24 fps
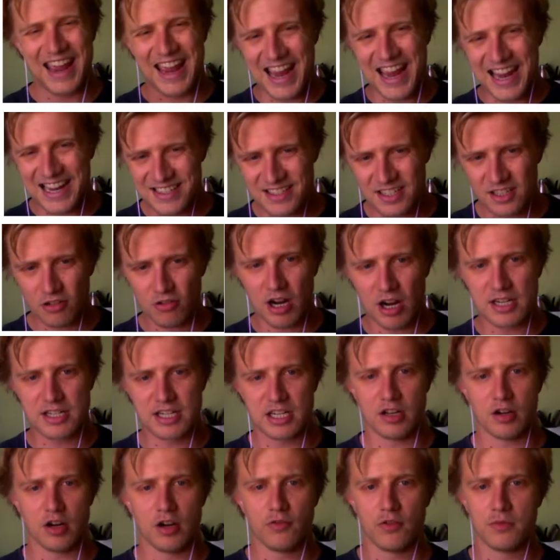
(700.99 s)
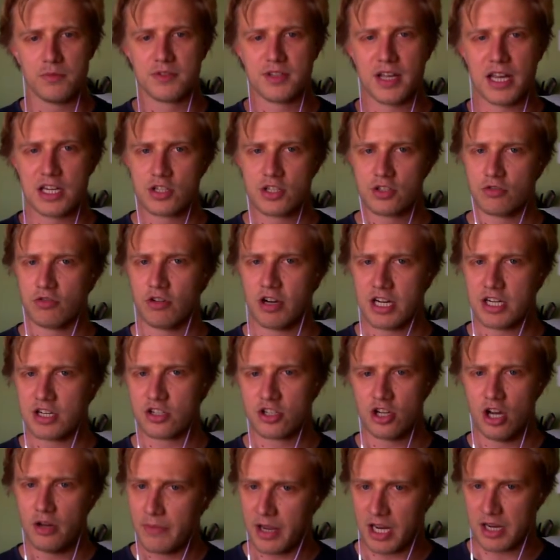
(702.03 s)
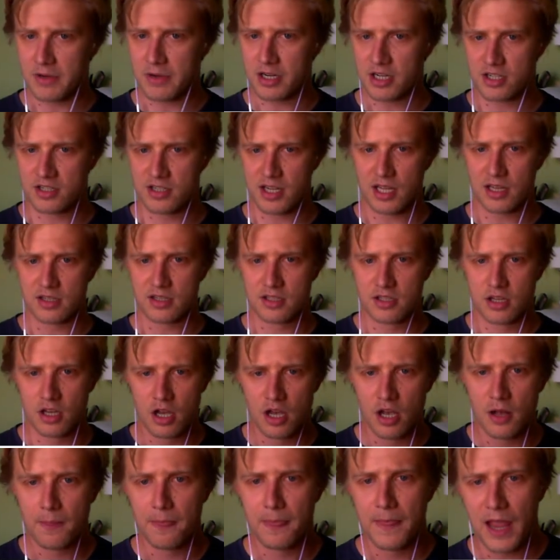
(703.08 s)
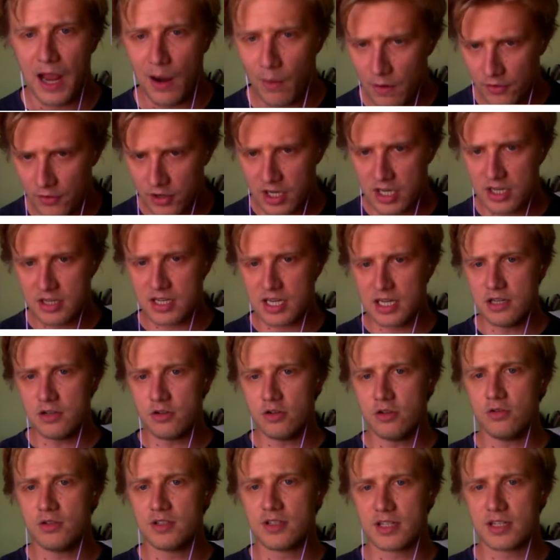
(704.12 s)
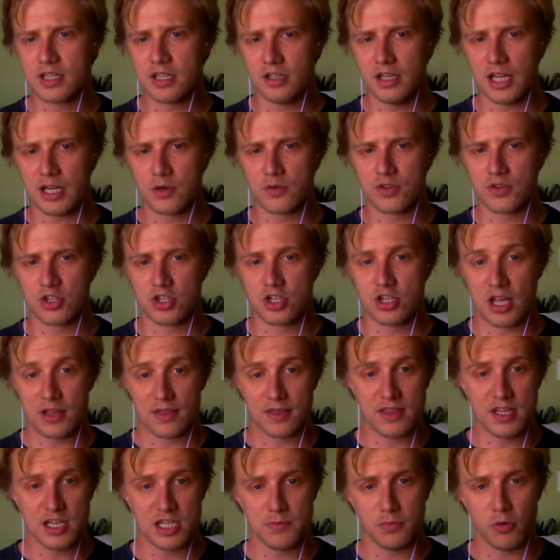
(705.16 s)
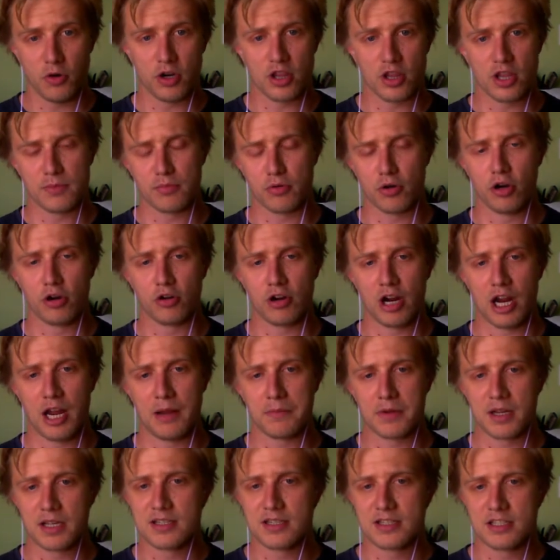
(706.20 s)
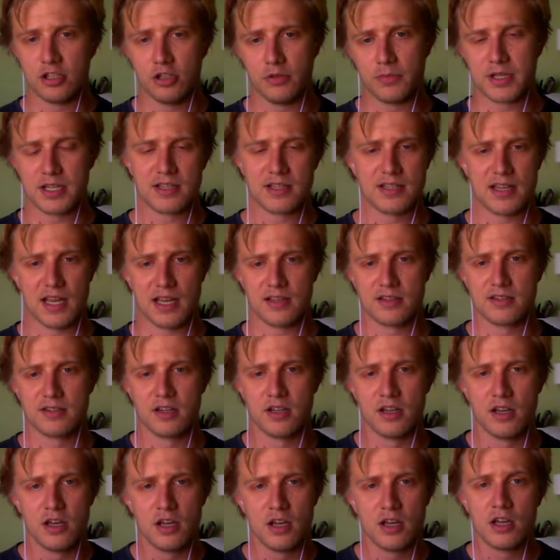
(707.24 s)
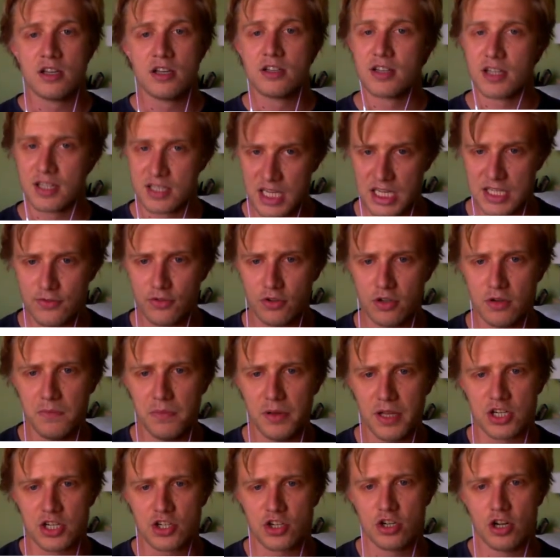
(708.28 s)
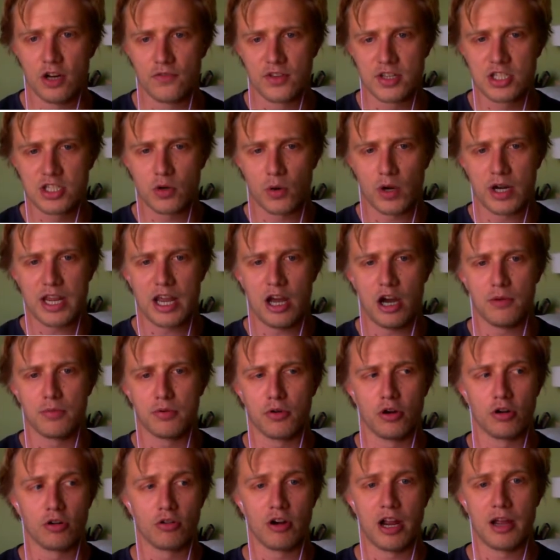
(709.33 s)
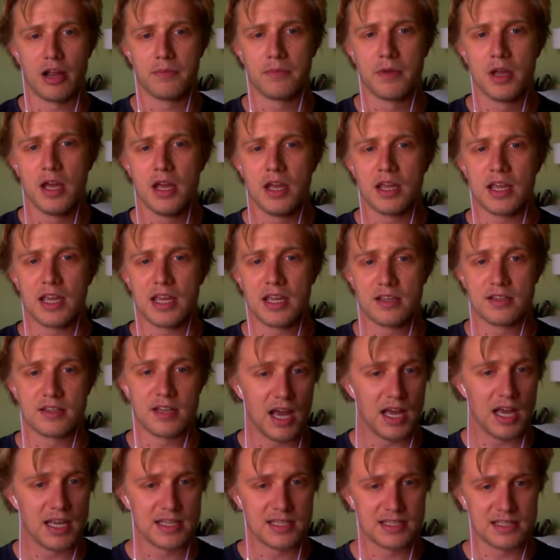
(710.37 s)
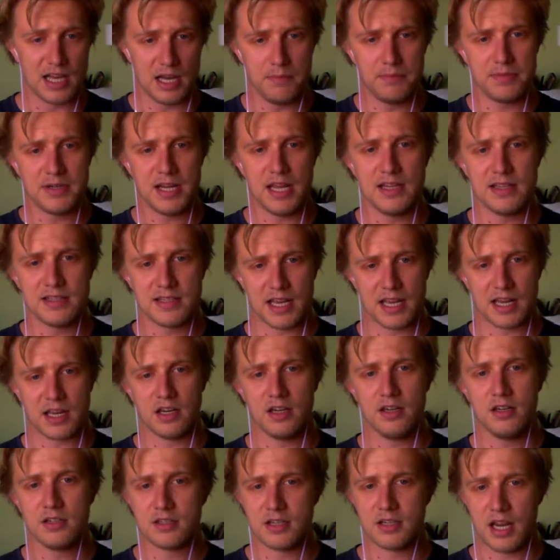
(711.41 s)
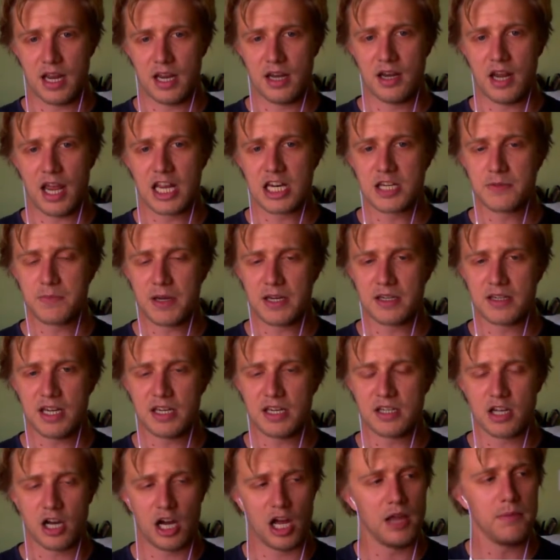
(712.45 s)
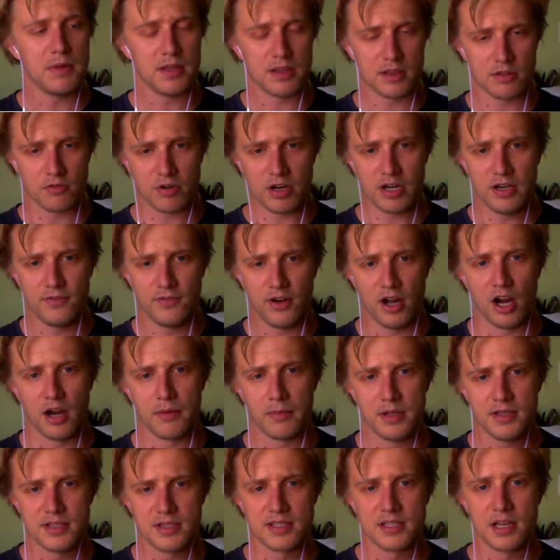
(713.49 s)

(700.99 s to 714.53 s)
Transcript: Exit criteria from stage 3 does not make much sense. However, continued skill acquisition at this point in the program can still be assessed. Successful completion of this 20-hour program is a sub 10 second 10 HBT time in 3 environments,